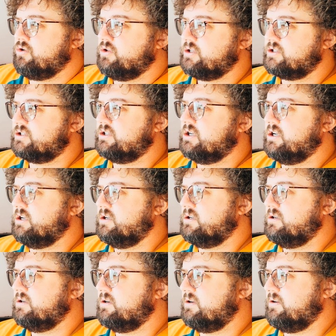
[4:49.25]
let's
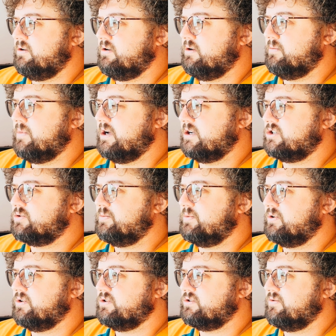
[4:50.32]
say, in my
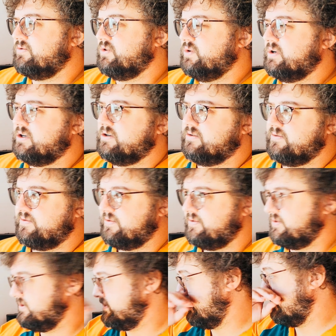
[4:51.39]
experience, if you have
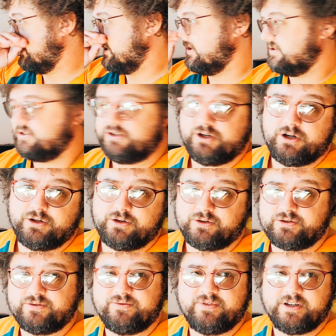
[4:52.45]

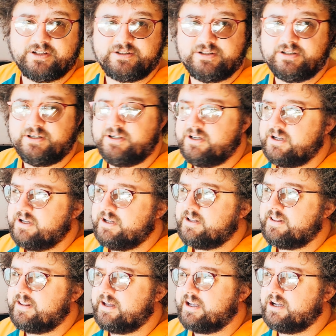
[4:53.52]
$10,000 invested,
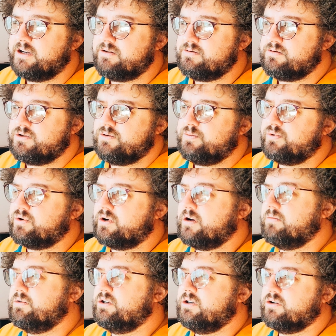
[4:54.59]
then you
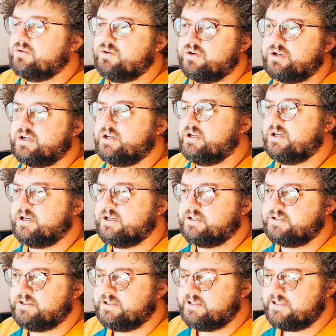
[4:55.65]
probably are looking
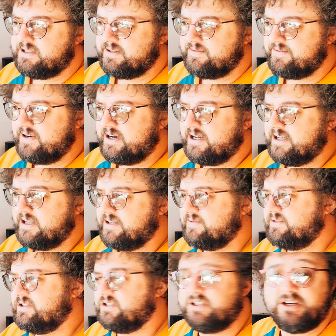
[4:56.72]
at
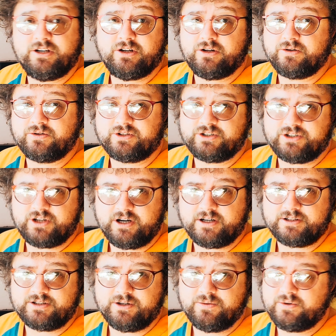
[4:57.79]
$5 to $10
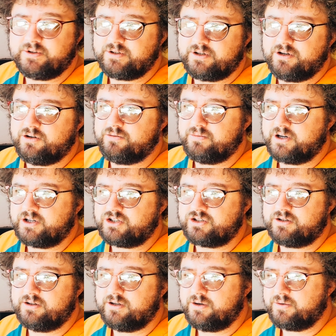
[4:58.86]
stocks. I wouldn't go
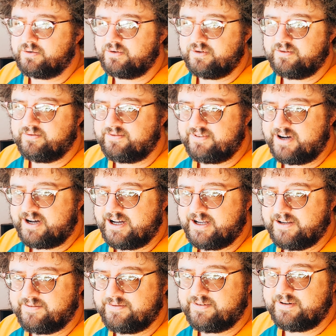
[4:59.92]
much lower than
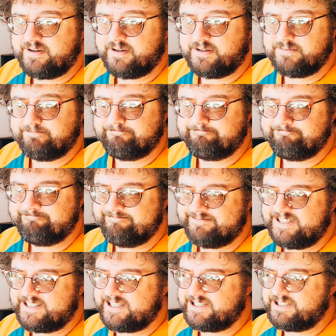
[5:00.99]
5.
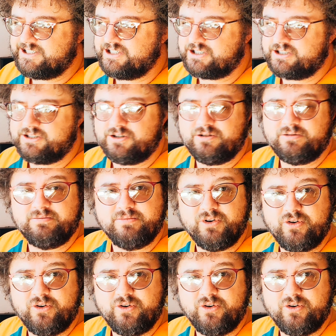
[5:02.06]
They just don't